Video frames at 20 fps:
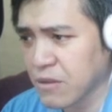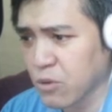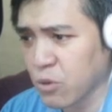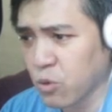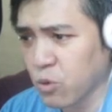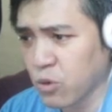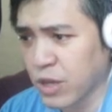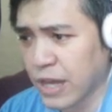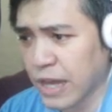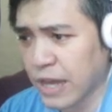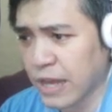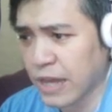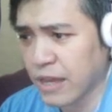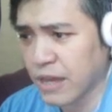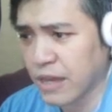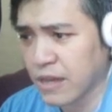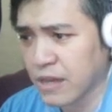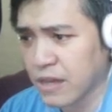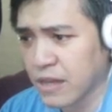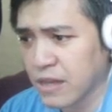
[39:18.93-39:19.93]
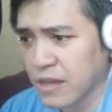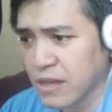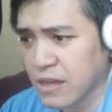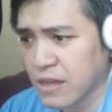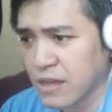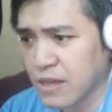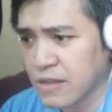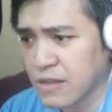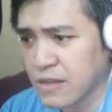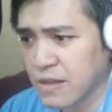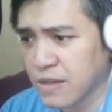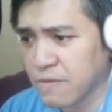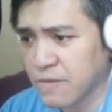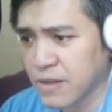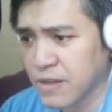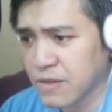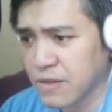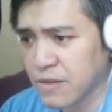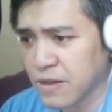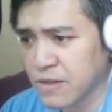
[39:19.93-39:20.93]
Okay. It's
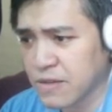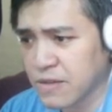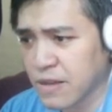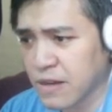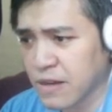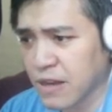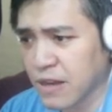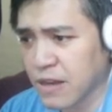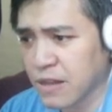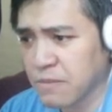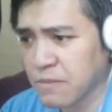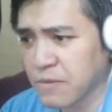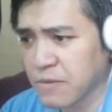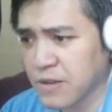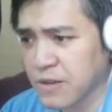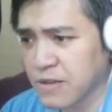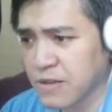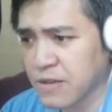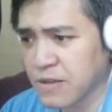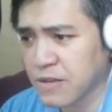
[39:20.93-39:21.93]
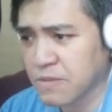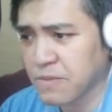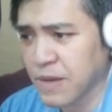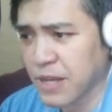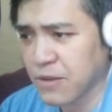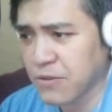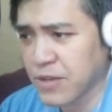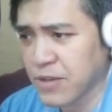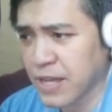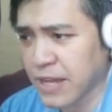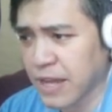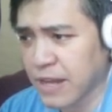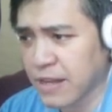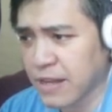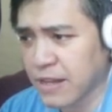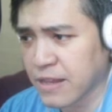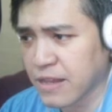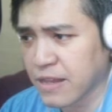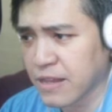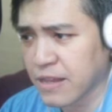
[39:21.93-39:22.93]
difficult to understand the animal just by looking at it.